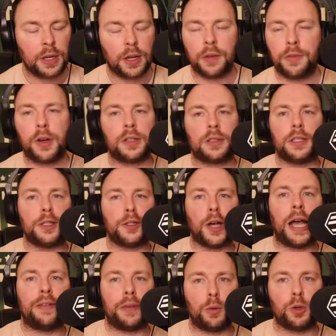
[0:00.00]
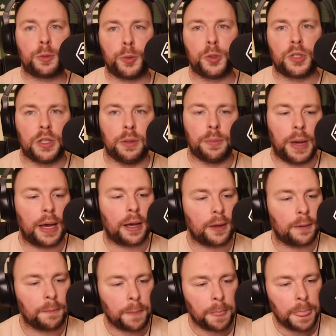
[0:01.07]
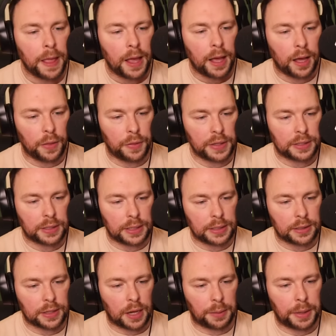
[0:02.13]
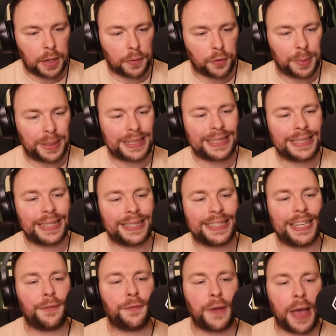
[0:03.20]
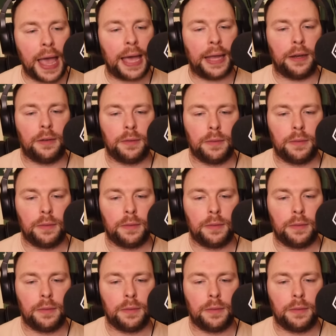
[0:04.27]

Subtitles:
Havertz didn't dive. He was pushed in the back. This is coming from a City fan.